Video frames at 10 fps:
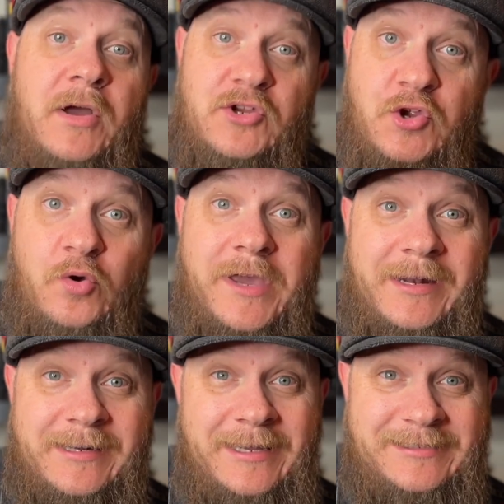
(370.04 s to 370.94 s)
you get
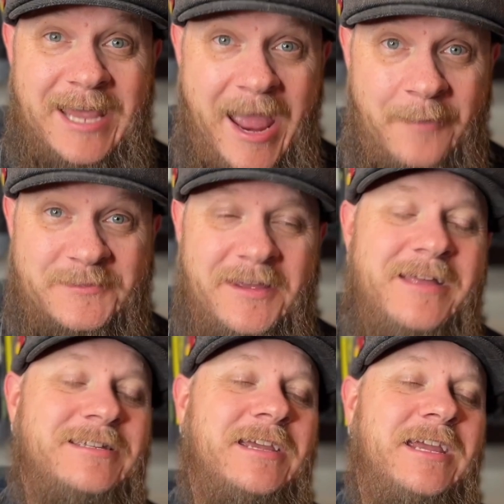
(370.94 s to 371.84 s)
an attempt
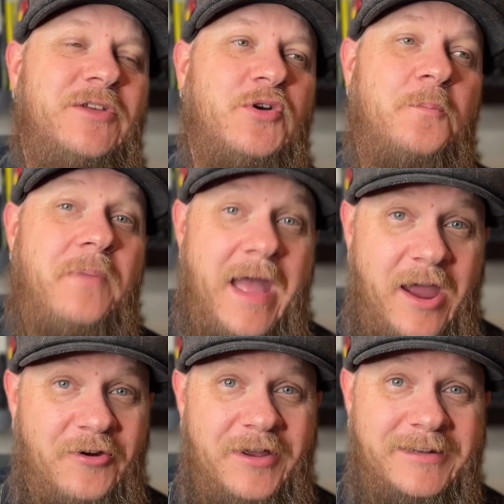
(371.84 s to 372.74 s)
to either
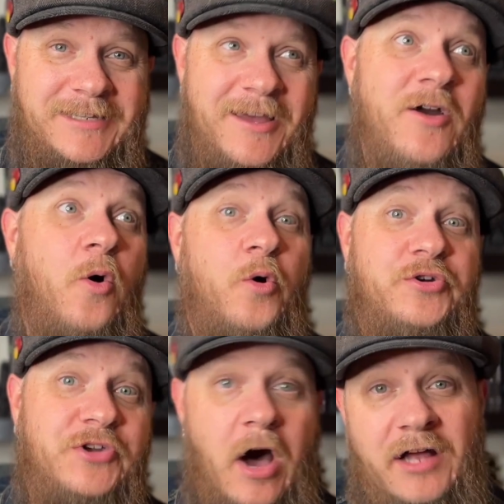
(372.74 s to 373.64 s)
parry it or
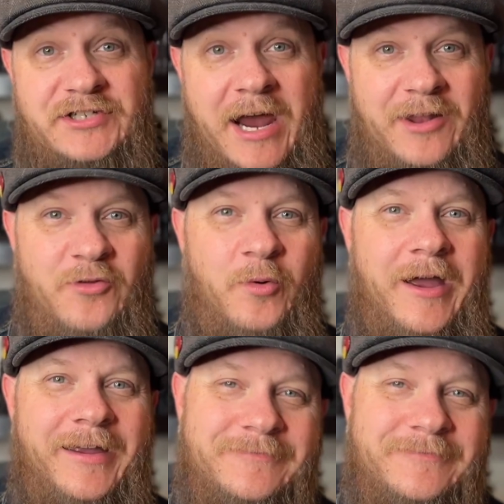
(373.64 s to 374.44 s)
dodge out of the way.